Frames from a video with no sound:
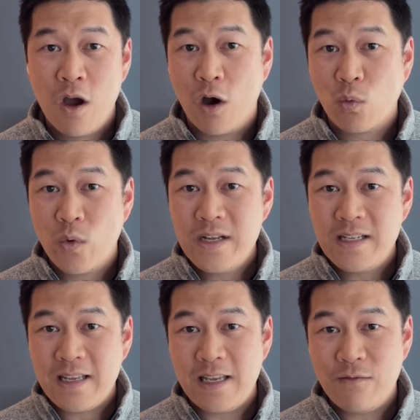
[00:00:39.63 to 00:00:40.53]
On
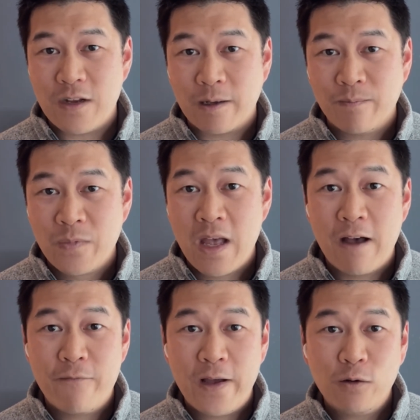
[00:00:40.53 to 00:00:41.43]
Wednesday evening, a
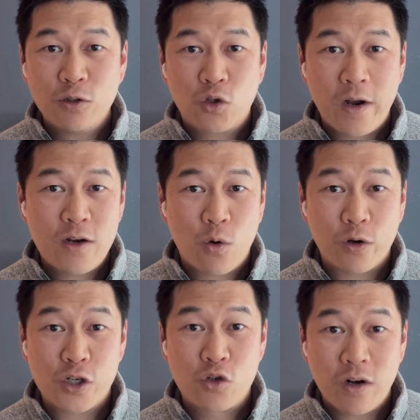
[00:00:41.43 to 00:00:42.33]
federal trade court
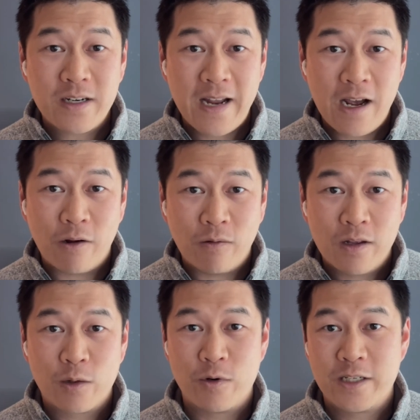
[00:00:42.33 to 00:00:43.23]
struck down
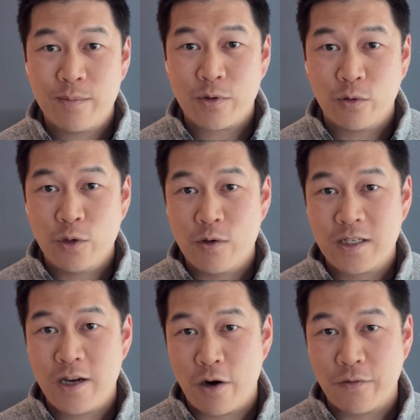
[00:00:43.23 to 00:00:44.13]
the reciprocal US
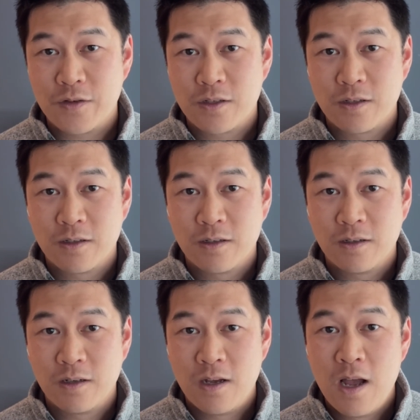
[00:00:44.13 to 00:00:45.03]
tariffs.
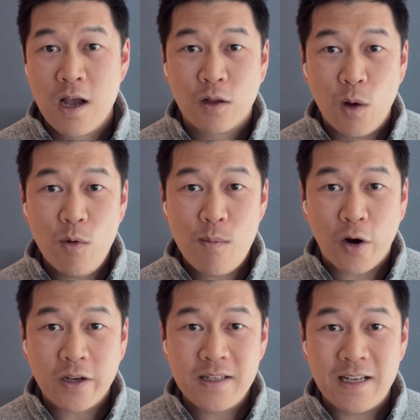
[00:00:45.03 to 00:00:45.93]
Global
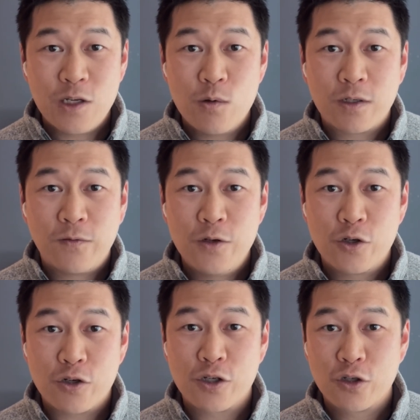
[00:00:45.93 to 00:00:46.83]
markets and US
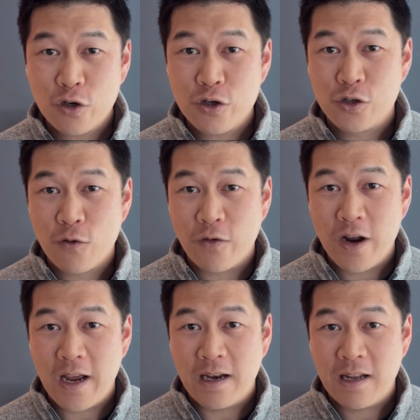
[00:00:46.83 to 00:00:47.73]
futures surged
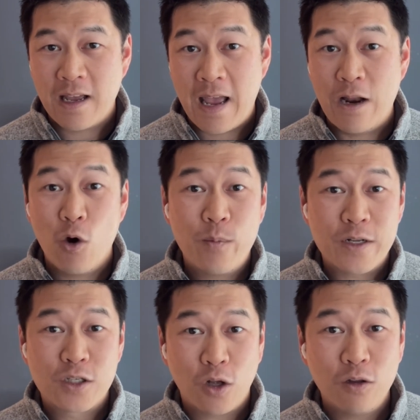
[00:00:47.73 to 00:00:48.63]
overnight and opened
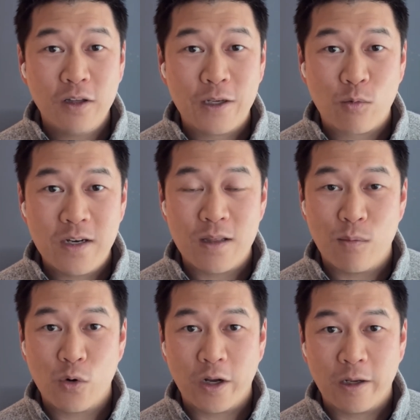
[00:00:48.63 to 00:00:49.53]
solidly green in the
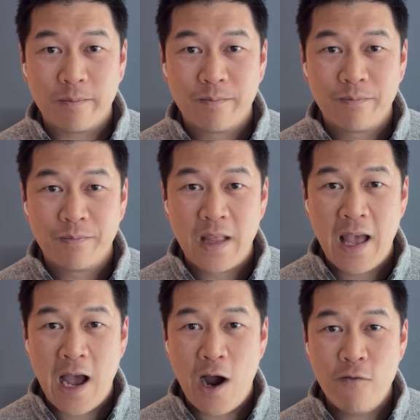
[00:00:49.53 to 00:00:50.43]
morning.
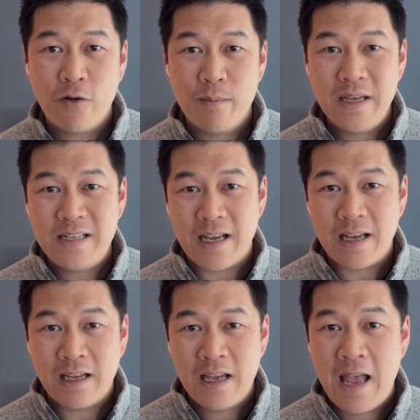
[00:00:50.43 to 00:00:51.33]
However,
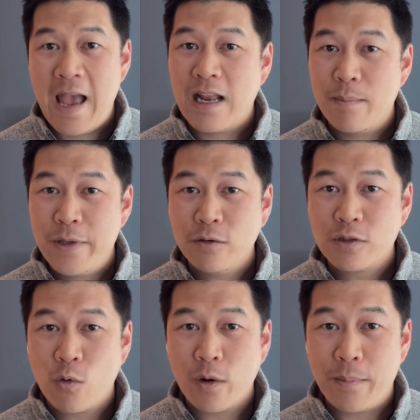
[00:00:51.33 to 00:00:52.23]
midday, an appeals
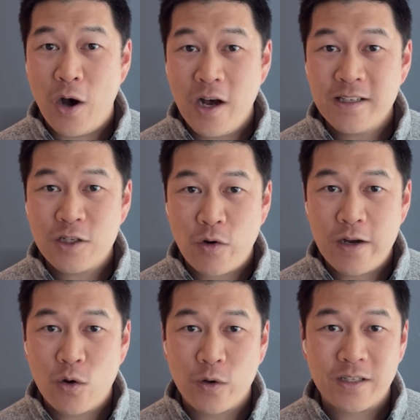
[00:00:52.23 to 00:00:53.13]
court paused the trade
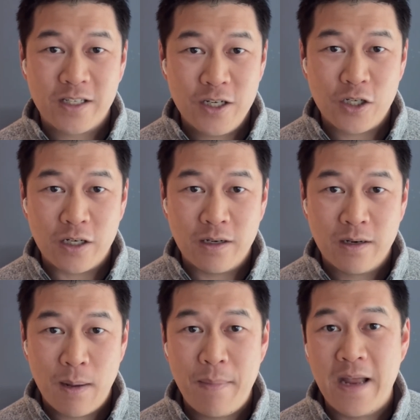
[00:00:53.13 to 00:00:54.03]
court's decision
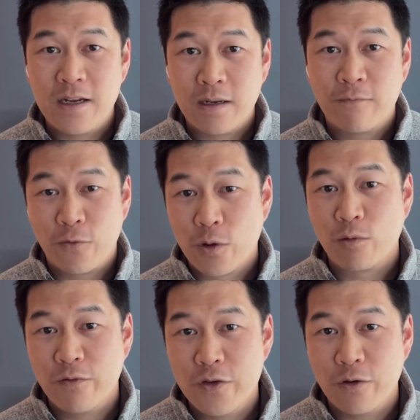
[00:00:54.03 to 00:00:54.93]
pending further
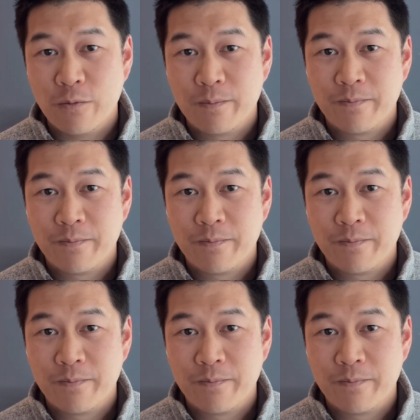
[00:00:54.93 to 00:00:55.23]
review.